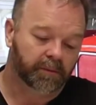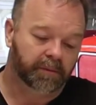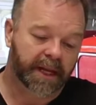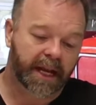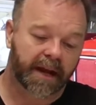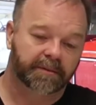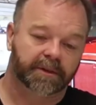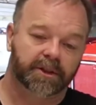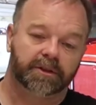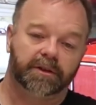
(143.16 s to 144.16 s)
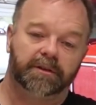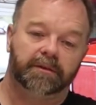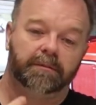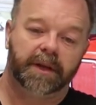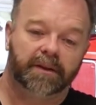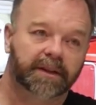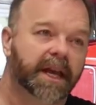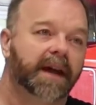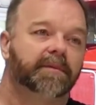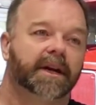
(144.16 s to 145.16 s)
being able to be on
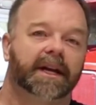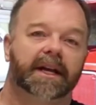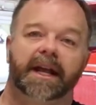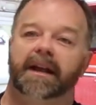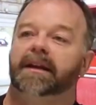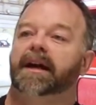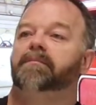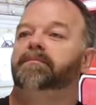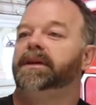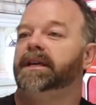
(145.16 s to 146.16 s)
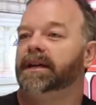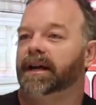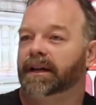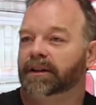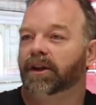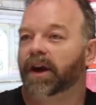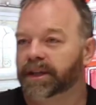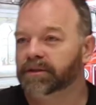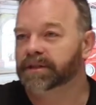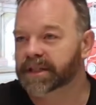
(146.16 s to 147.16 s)
camera and appear like
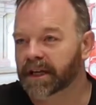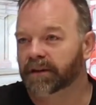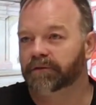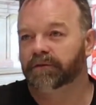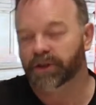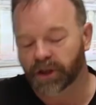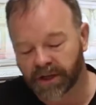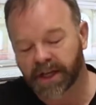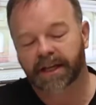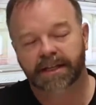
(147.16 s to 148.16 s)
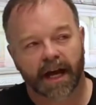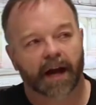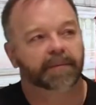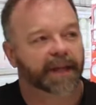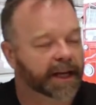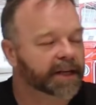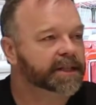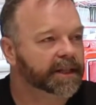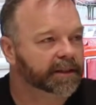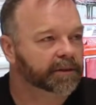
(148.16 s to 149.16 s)
yourself, you need to up the
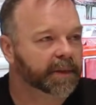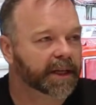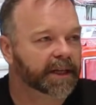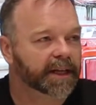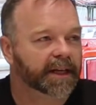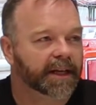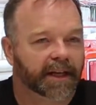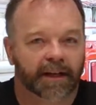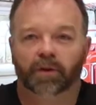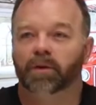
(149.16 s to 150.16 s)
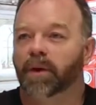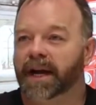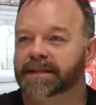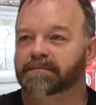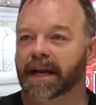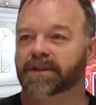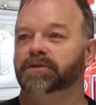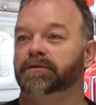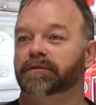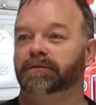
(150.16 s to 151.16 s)
energy a little bit. It always makes
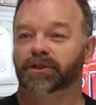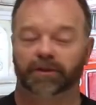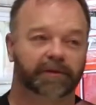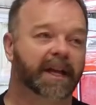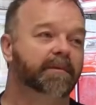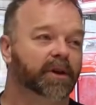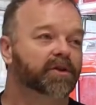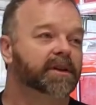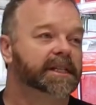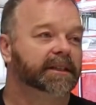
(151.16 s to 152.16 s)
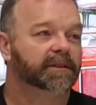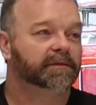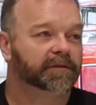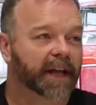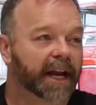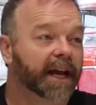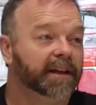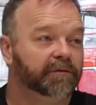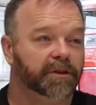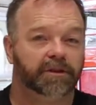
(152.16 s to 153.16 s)
you sort of come across a little flatter.
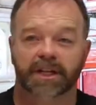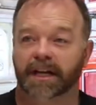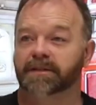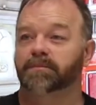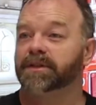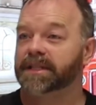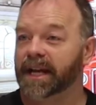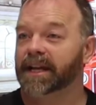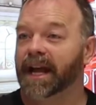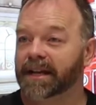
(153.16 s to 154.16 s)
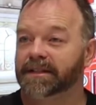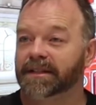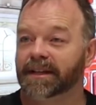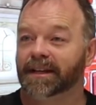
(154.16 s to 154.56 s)
If you just present as